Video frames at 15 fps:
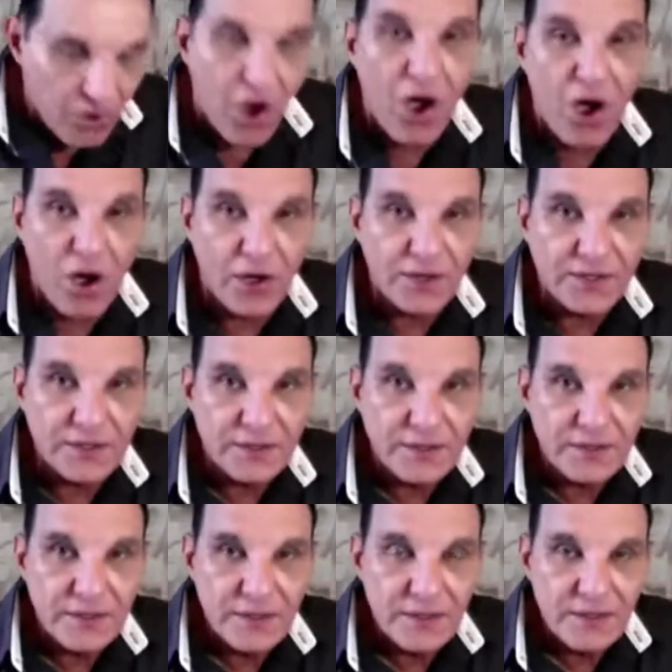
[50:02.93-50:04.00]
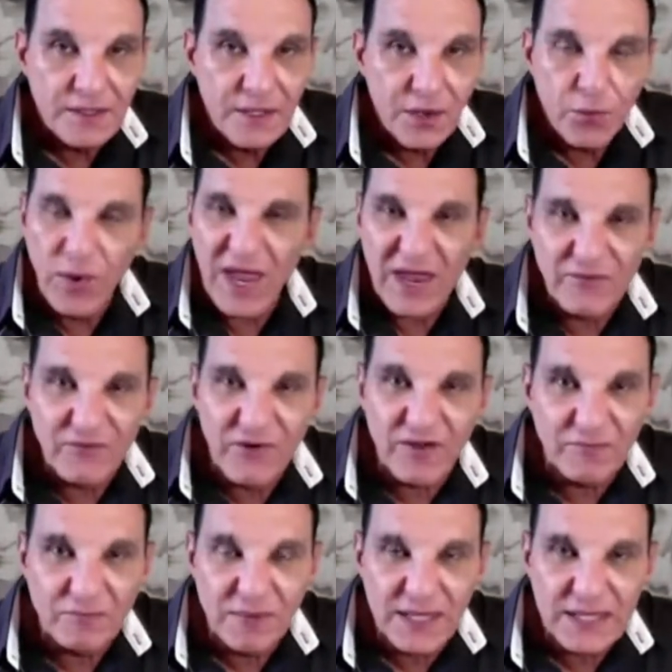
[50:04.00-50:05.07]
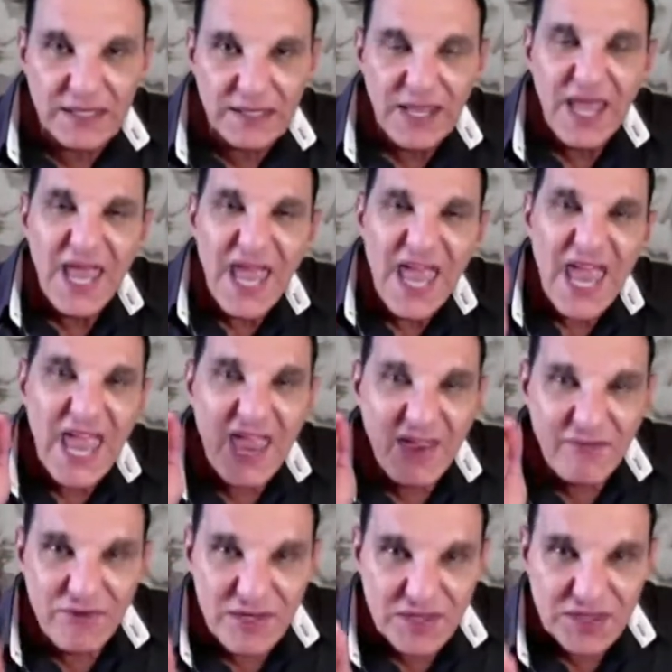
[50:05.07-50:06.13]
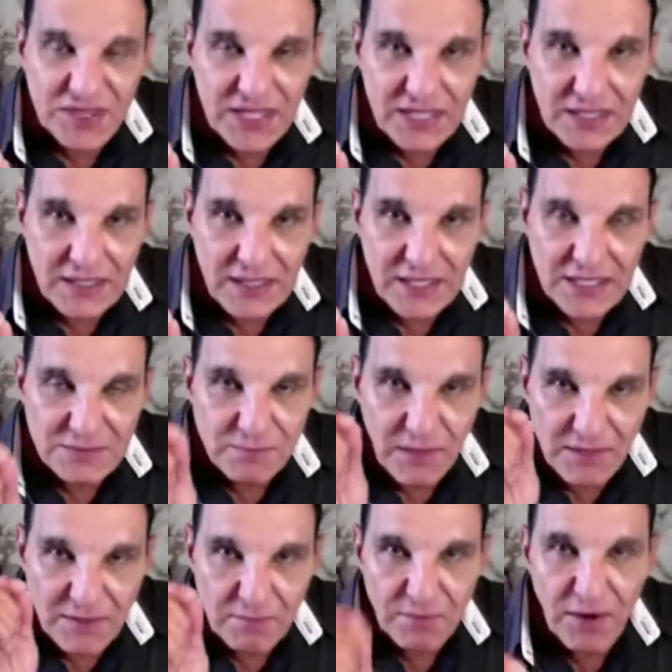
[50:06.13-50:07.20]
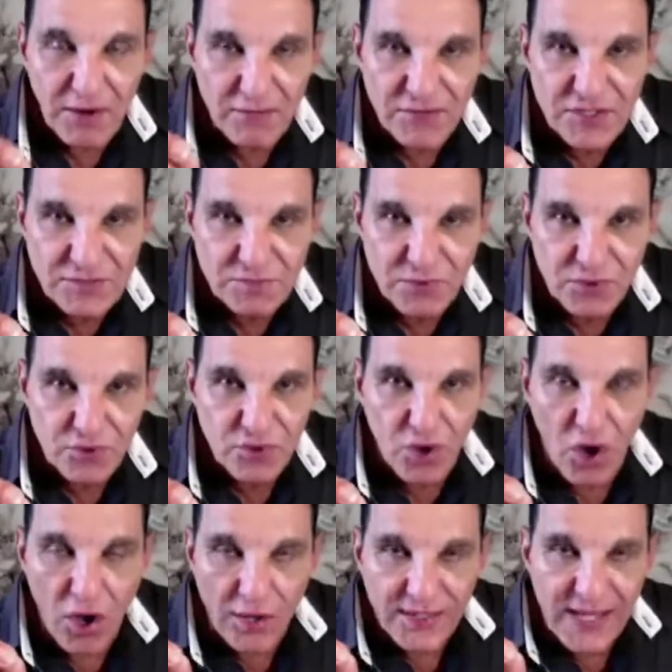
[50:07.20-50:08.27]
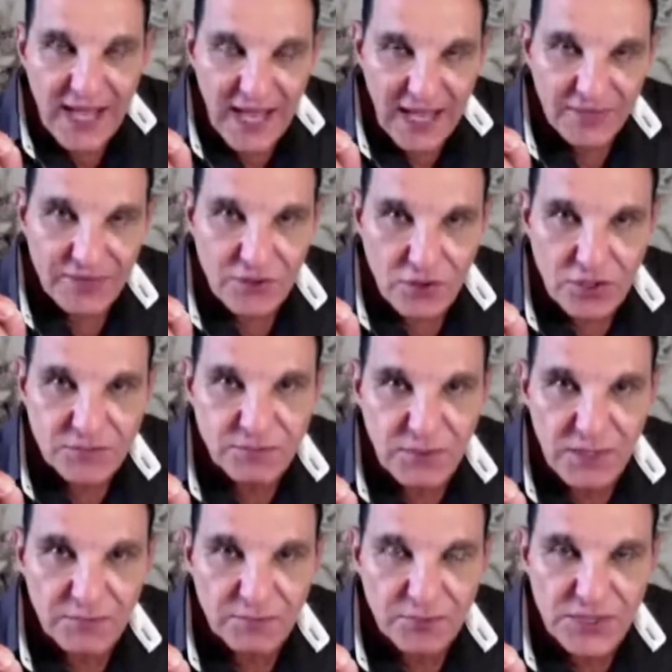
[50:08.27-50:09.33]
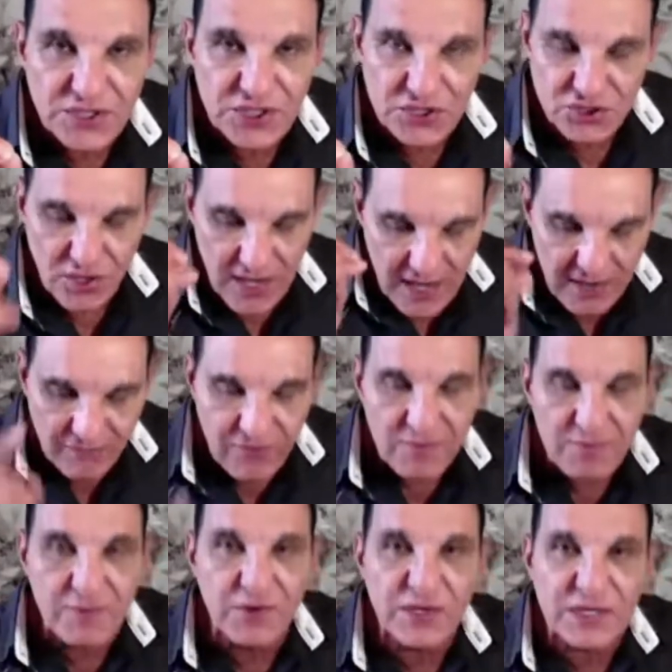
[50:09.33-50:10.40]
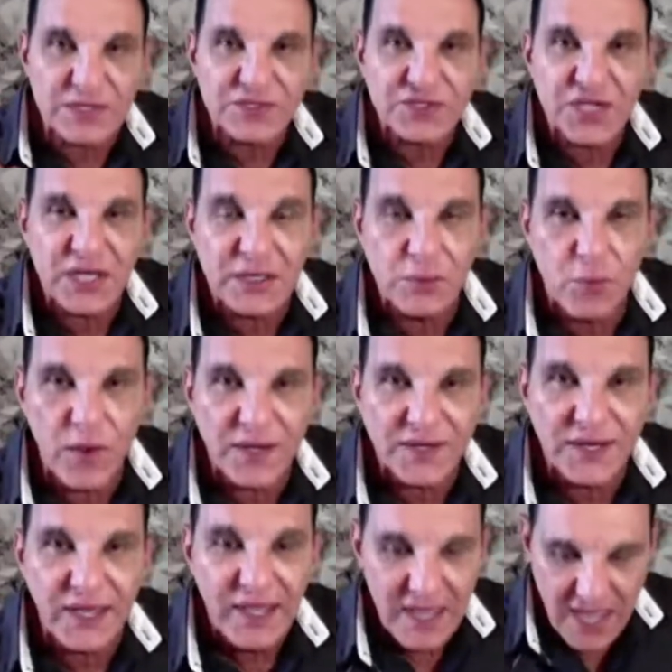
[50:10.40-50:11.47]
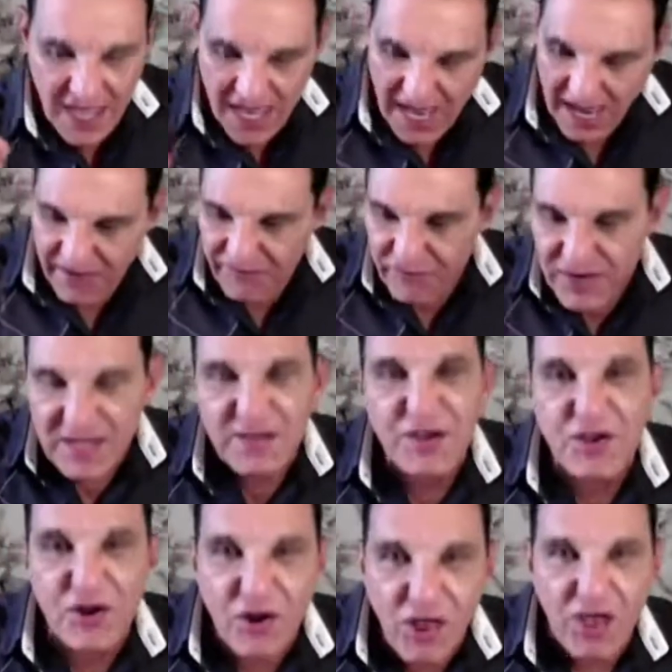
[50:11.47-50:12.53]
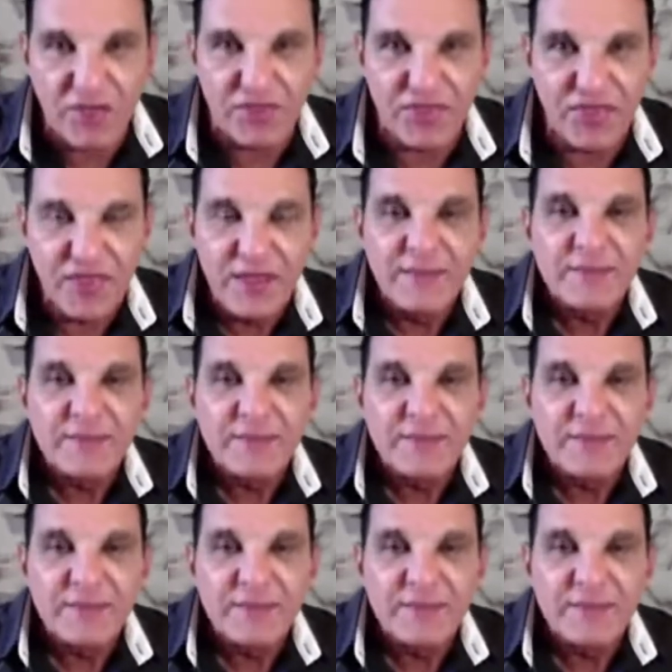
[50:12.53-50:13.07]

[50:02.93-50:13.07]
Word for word: of God, wherever I'm being, everything is by the power of the Spirit of God and the gospel I'm preaching. So every miracle, sign, and wonder, every cloth,